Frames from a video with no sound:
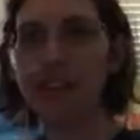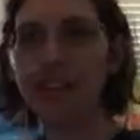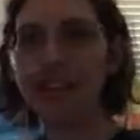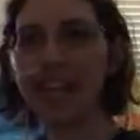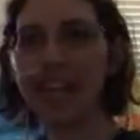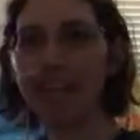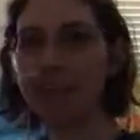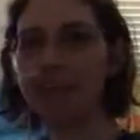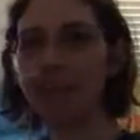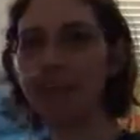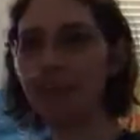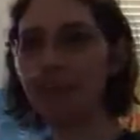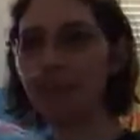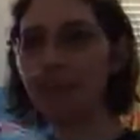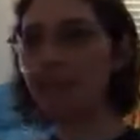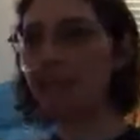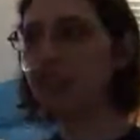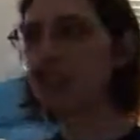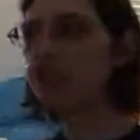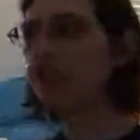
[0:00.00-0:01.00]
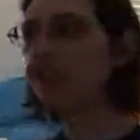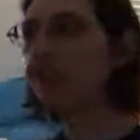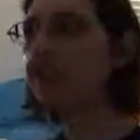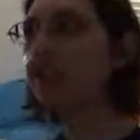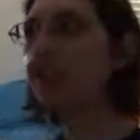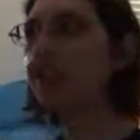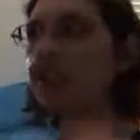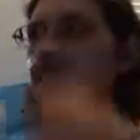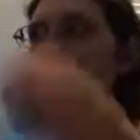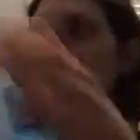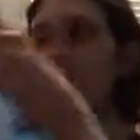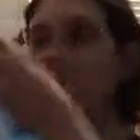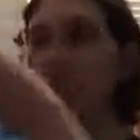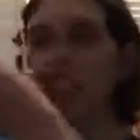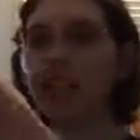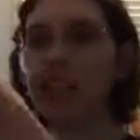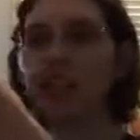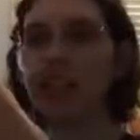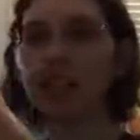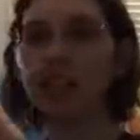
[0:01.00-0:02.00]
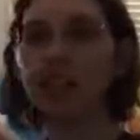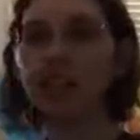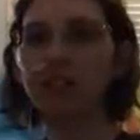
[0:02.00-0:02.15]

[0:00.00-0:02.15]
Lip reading: my camera space here. Okay,